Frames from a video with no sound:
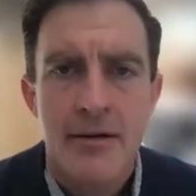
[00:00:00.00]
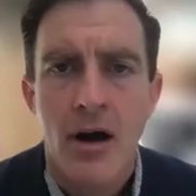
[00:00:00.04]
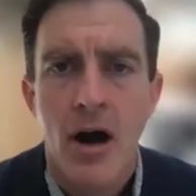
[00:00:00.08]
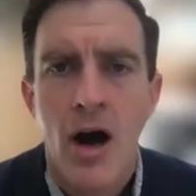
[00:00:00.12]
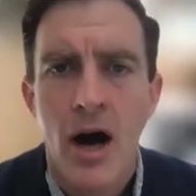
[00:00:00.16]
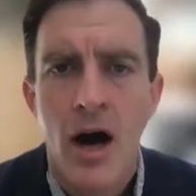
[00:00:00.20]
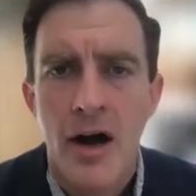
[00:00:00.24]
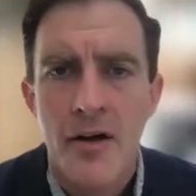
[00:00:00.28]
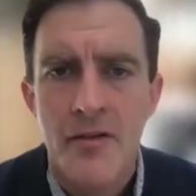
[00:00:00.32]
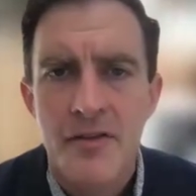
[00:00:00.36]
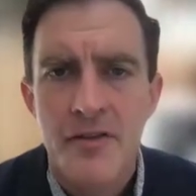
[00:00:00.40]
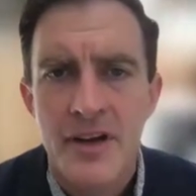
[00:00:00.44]

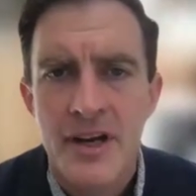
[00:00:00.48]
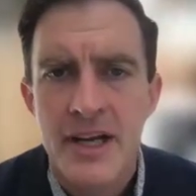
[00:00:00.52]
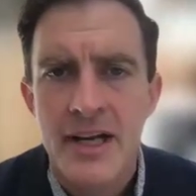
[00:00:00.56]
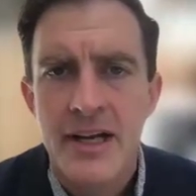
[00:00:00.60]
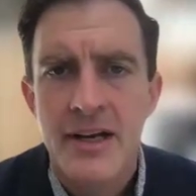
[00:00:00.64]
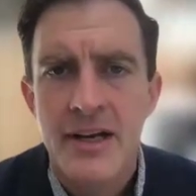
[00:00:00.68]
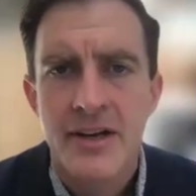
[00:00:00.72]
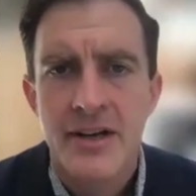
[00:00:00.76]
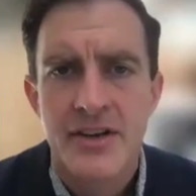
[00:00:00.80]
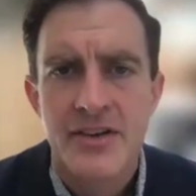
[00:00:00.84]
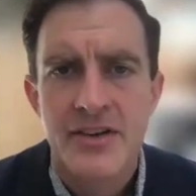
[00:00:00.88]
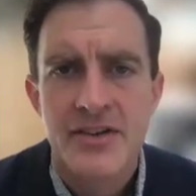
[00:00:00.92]

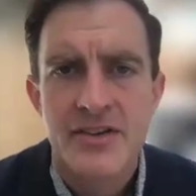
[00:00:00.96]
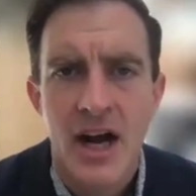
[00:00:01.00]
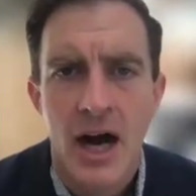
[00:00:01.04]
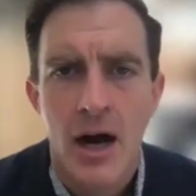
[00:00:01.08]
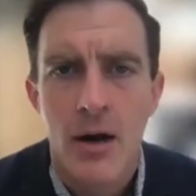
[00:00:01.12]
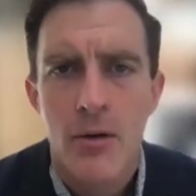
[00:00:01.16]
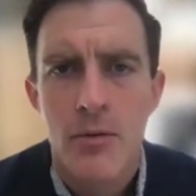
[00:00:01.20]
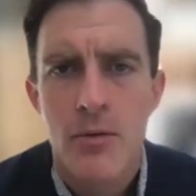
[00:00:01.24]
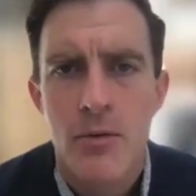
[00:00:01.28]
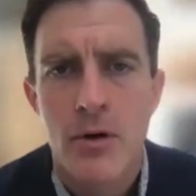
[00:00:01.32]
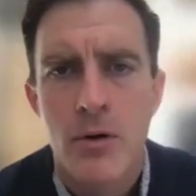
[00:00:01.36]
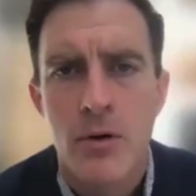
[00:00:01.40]
often does
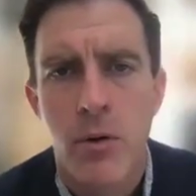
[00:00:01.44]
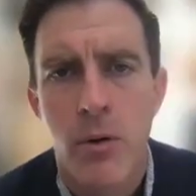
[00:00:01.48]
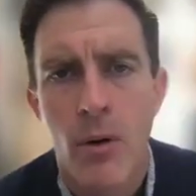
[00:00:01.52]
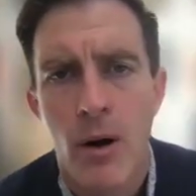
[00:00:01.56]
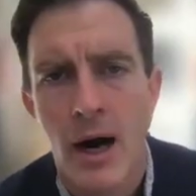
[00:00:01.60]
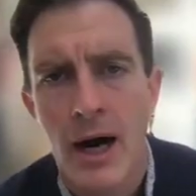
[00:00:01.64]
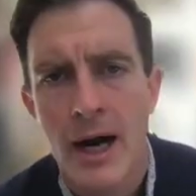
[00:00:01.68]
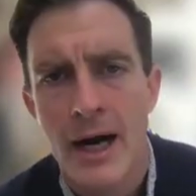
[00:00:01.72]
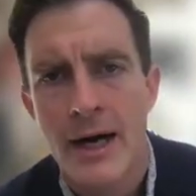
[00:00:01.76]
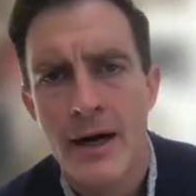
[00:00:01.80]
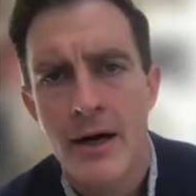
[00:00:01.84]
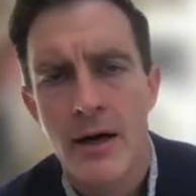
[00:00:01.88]
not
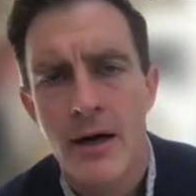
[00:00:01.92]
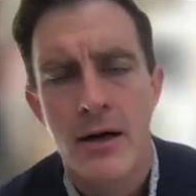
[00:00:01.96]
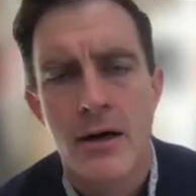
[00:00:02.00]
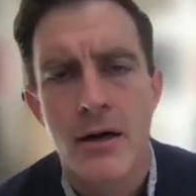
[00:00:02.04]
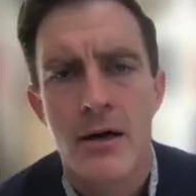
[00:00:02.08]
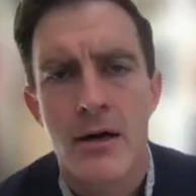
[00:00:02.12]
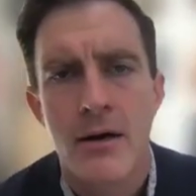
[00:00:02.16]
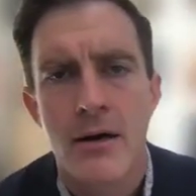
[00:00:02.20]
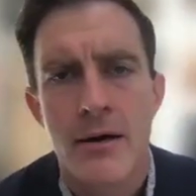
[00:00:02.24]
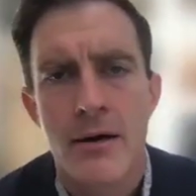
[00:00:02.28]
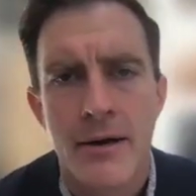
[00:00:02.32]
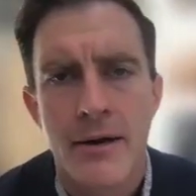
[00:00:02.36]

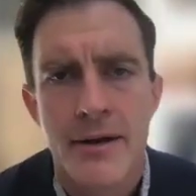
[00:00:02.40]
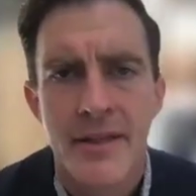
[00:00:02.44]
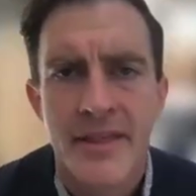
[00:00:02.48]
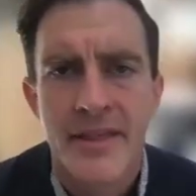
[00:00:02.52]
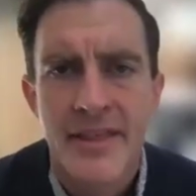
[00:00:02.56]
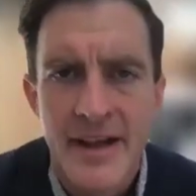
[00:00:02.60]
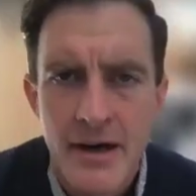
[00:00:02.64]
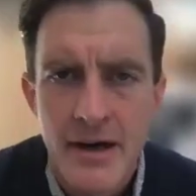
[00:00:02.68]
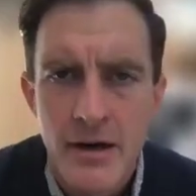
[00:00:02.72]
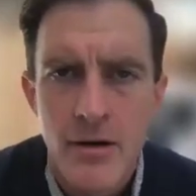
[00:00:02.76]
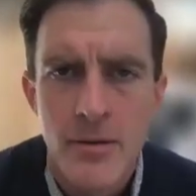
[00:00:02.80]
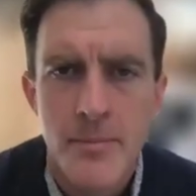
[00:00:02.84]
require
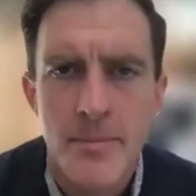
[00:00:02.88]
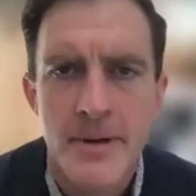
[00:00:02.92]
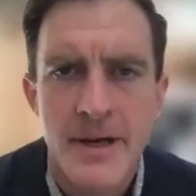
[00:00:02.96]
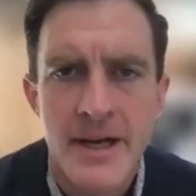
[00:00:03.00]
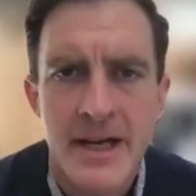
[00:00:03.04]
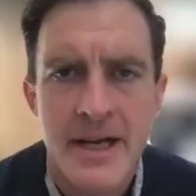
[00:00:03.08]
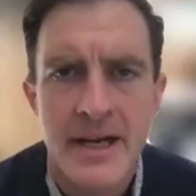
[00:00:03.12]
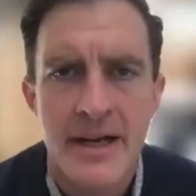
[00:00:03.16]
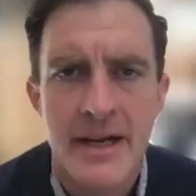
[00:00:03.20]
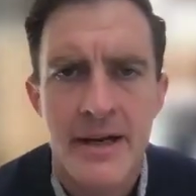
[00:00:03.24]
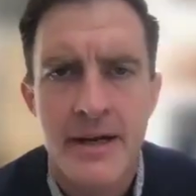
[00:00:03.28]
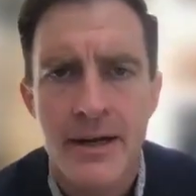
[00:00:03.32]

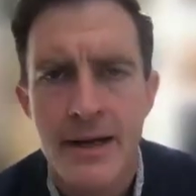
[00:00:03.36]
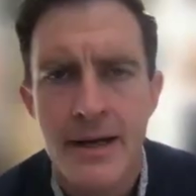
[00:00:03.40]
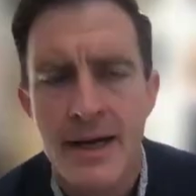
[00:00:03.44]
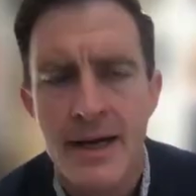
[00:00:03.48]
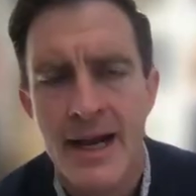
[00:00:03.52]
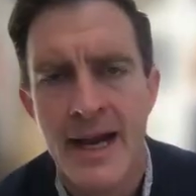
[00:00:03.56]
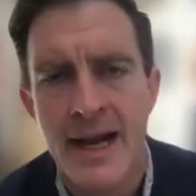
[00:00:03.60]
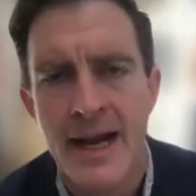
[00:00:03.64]
therapy,